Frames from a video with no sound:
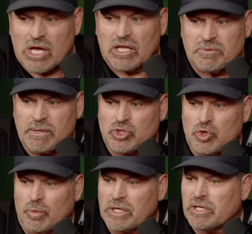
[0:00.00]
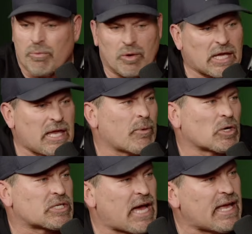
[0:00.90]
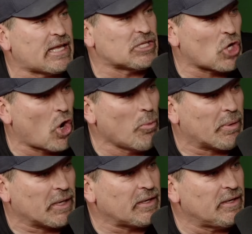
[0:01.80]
Let's make sure we keep our tight ends open.